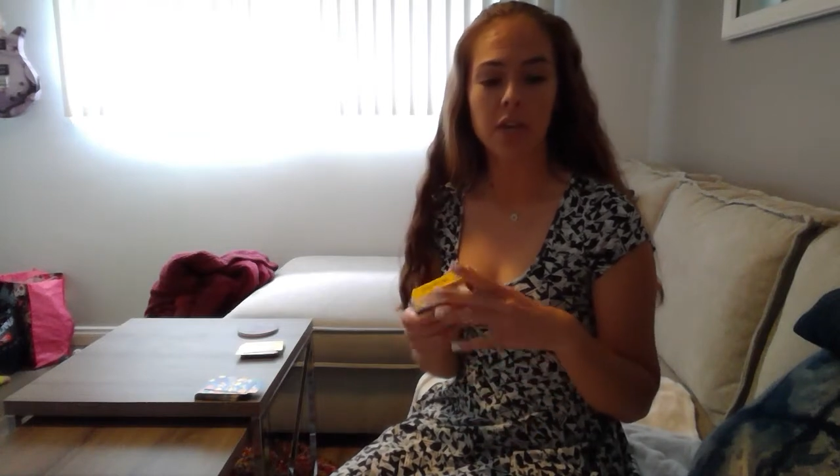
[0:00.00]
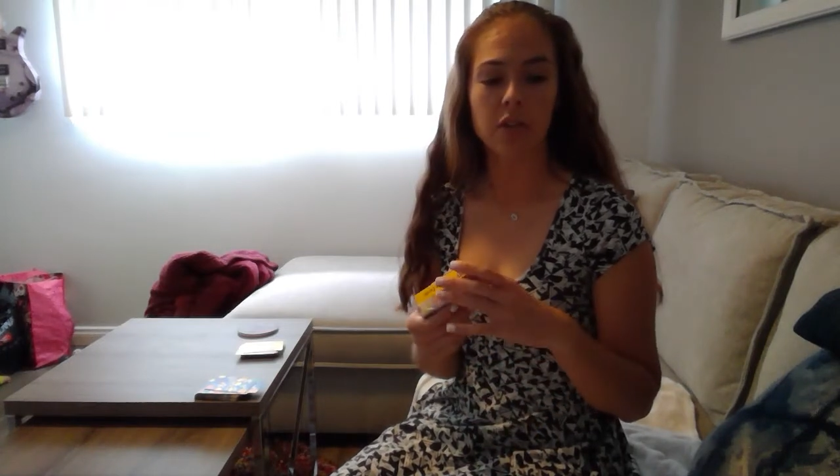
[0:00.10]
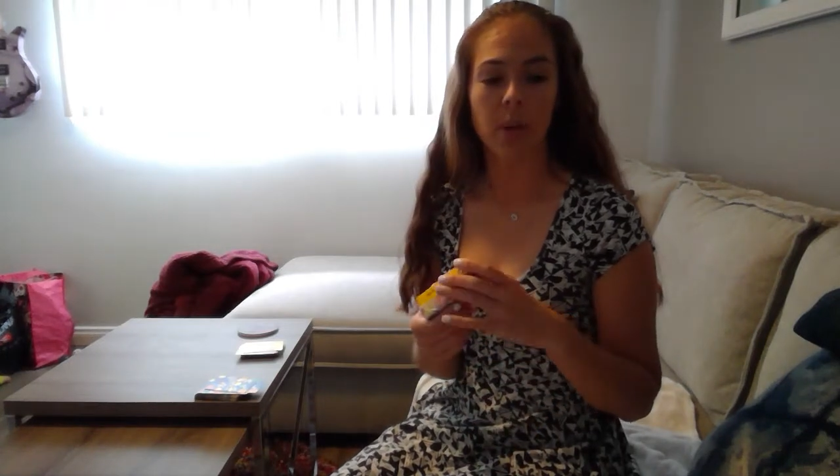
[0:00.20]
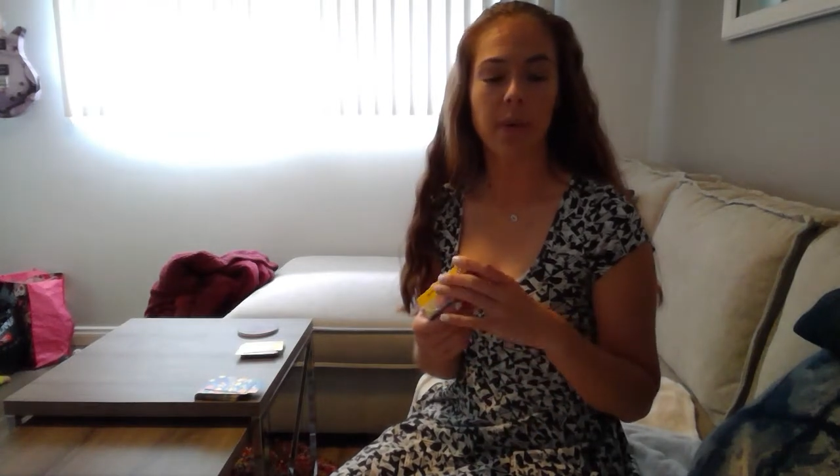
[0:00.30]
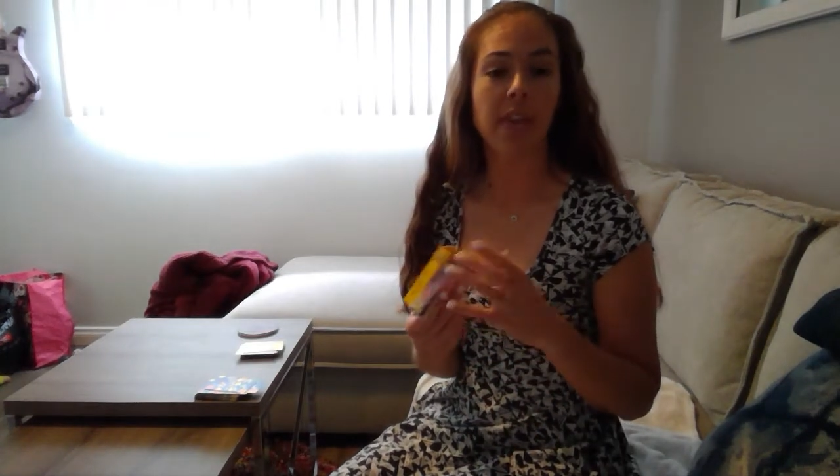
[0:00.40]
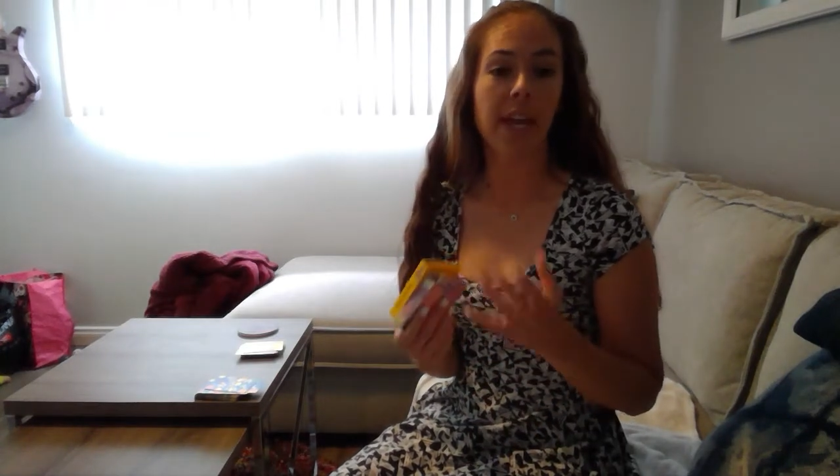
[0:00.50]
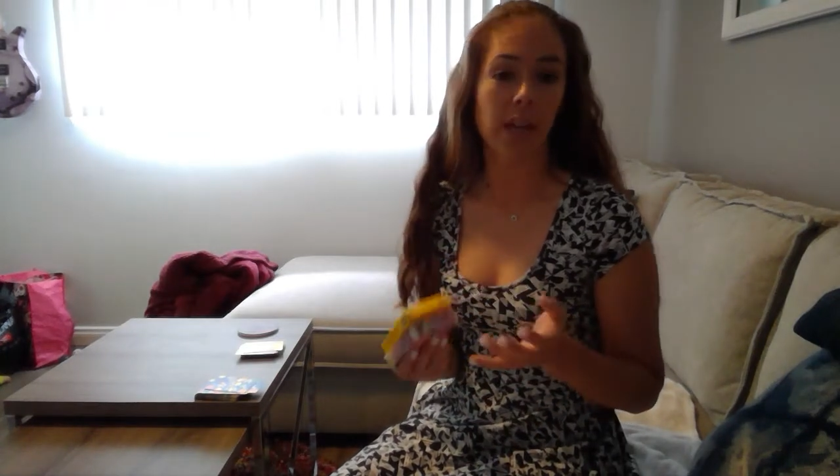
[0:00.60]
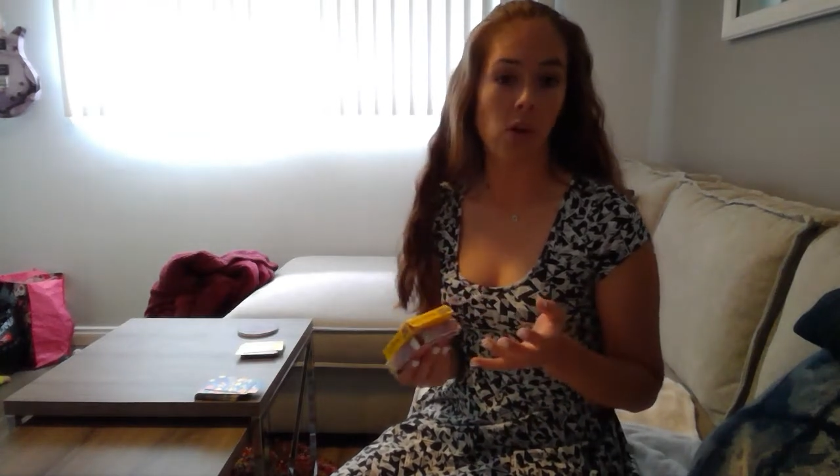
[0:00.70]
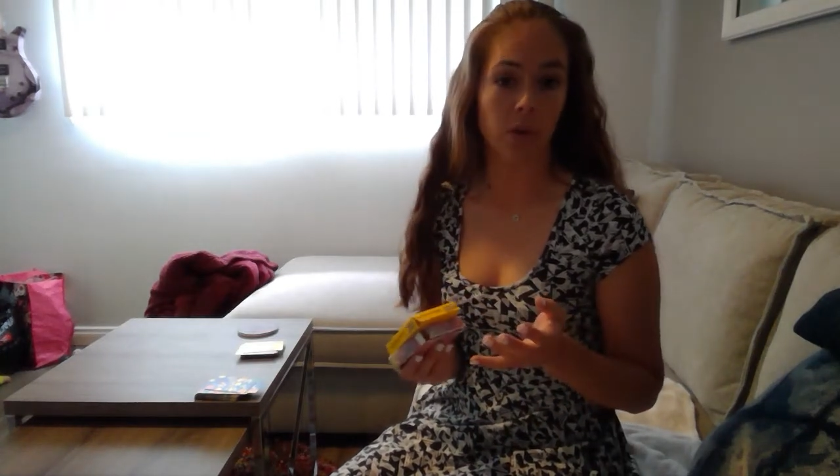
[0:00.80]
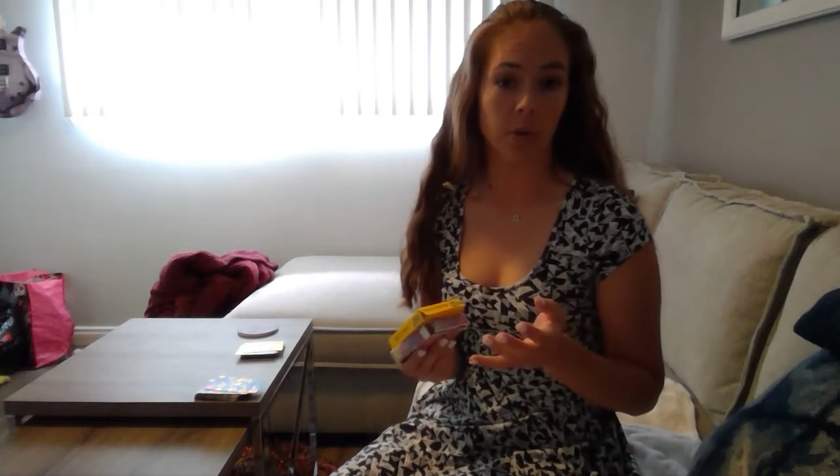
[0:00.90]
so that way they
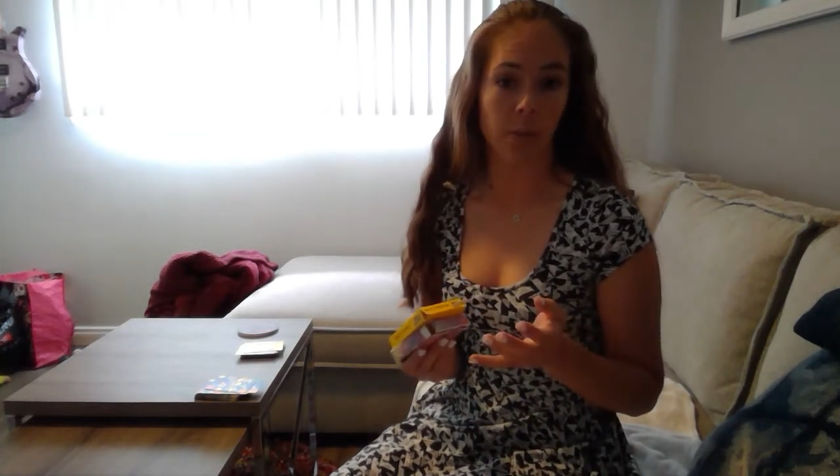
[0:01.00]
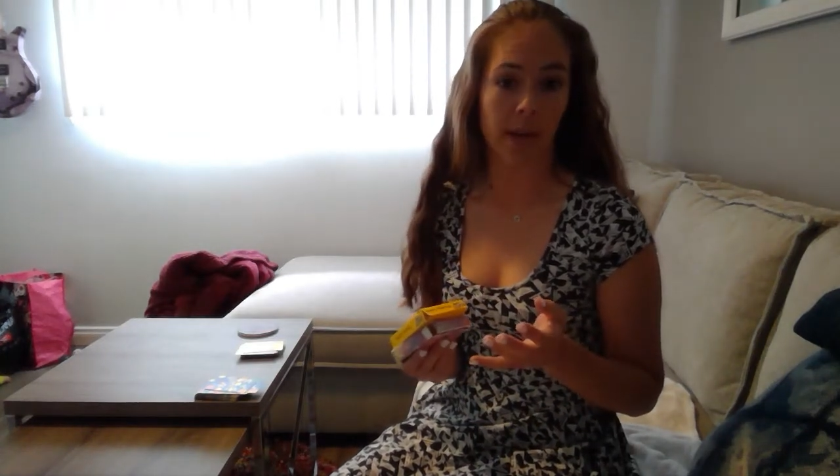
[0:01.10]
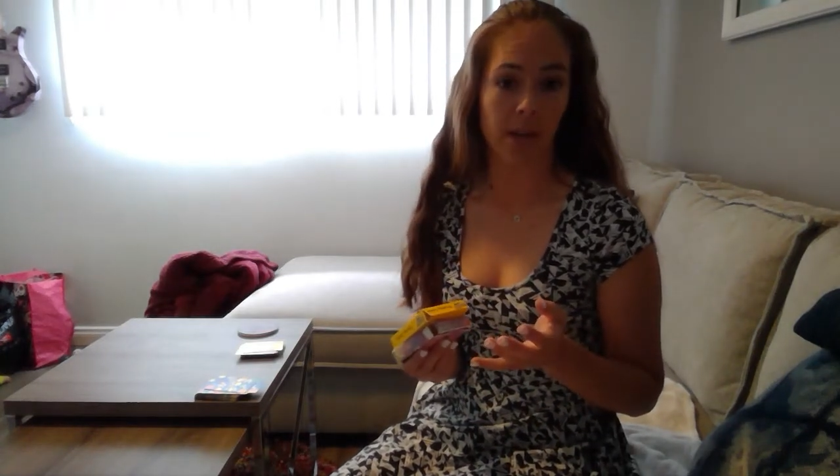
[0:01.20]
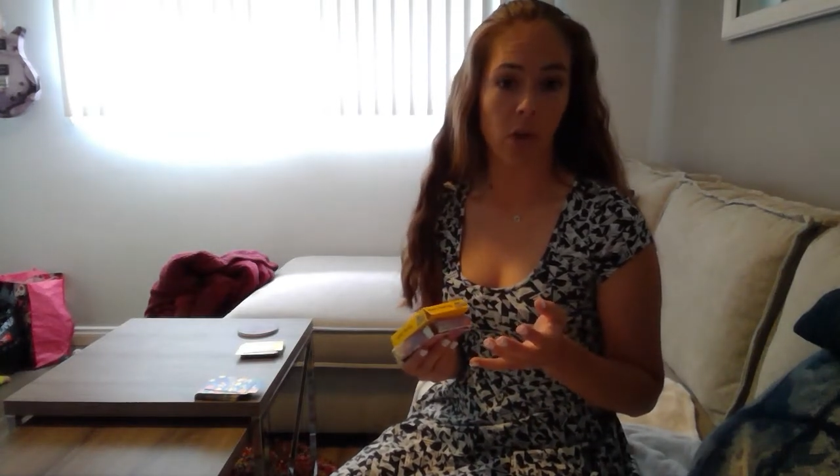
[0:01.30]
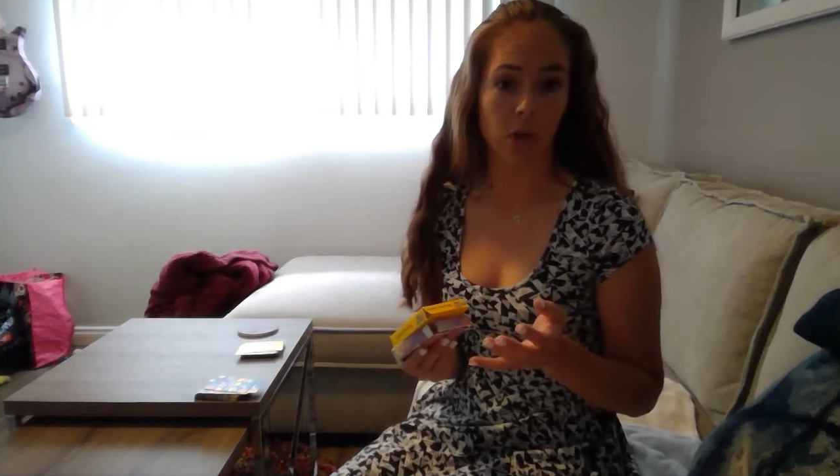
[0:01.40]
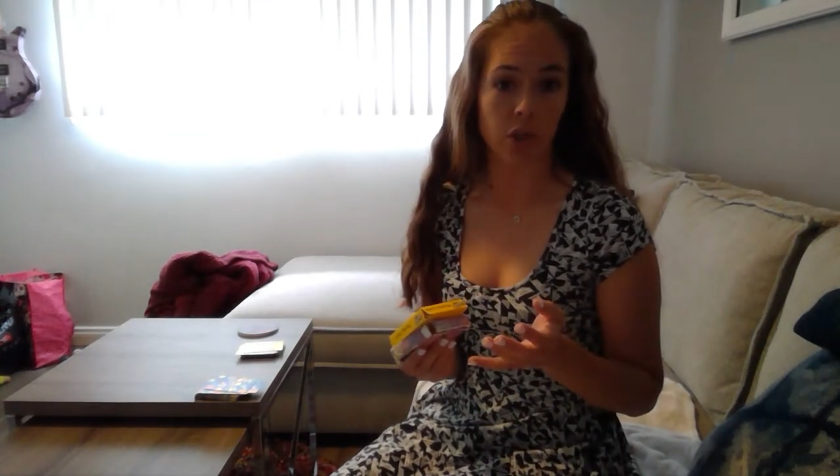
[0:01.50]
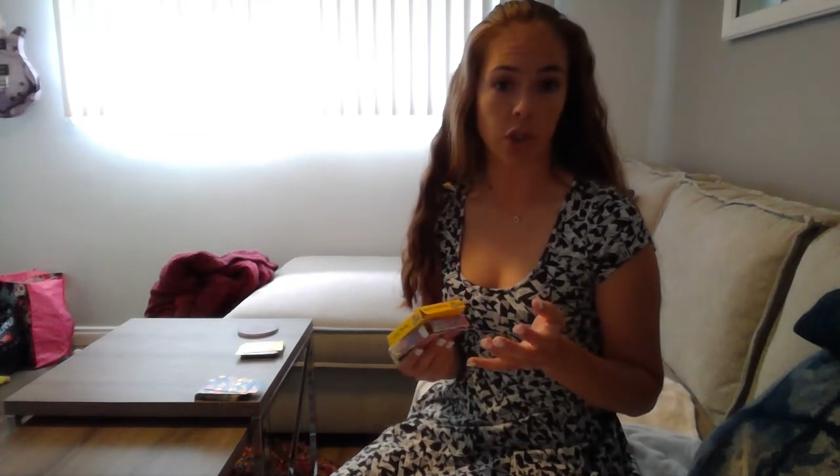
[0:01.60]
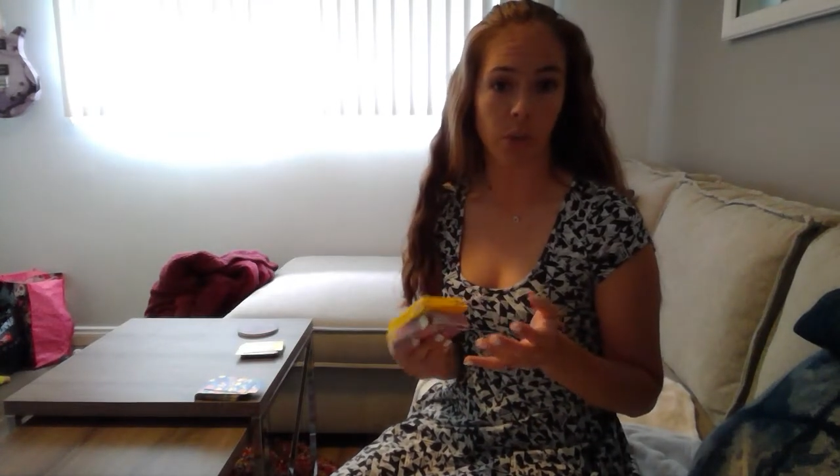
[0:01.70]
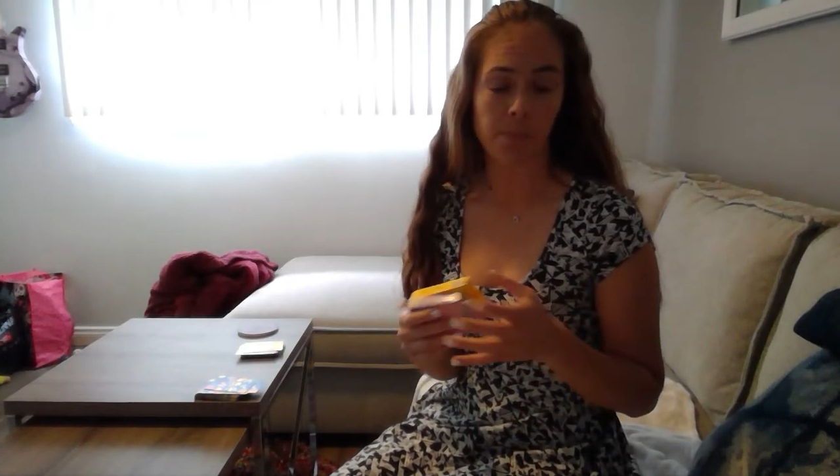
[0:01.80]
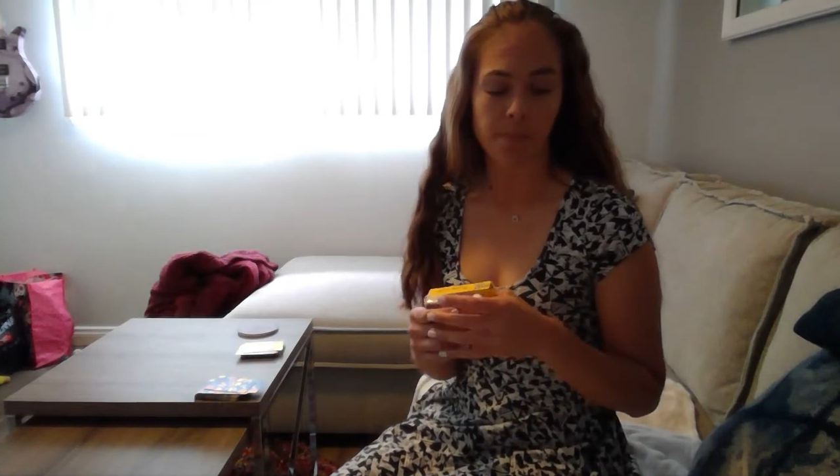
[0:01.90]
can also play along too.